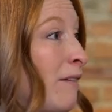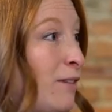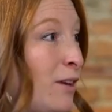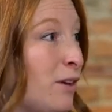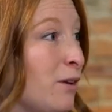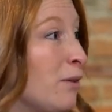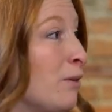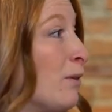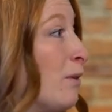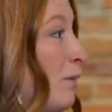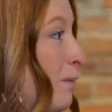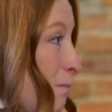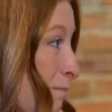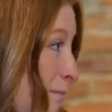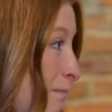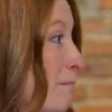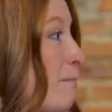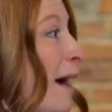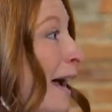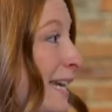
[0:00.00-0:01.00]
give you
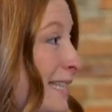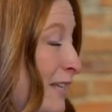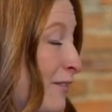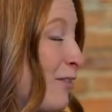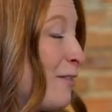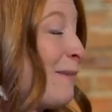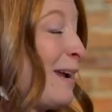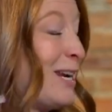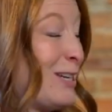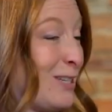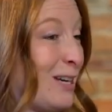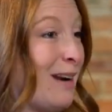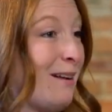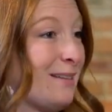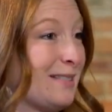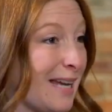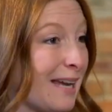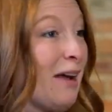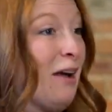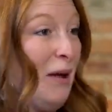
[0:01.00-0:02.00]
Mike's information. I
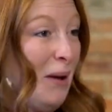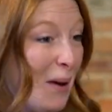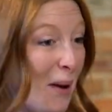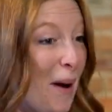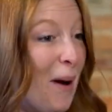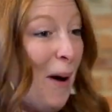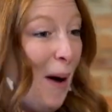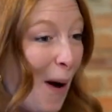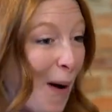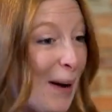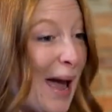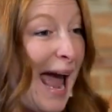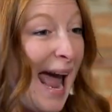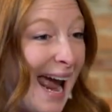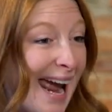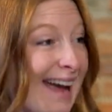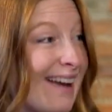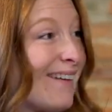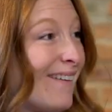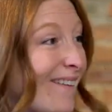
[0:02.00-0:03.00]
was like
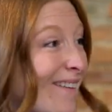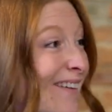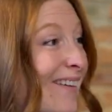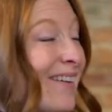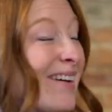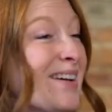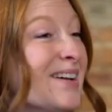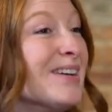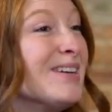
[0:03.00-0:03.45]
okay, cool.